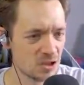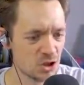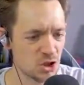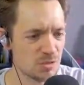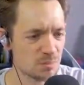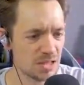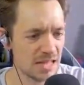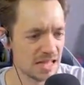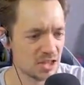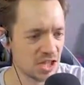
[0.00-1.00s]
So many
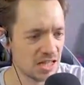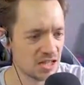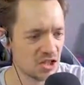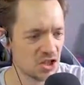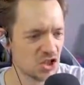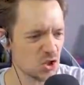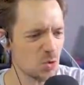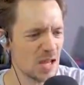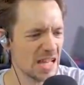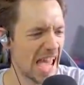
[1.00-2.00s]
bloody eggs, chickens.
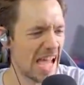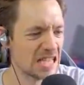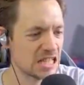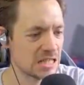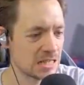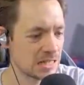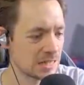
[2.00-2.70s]
So that eggs.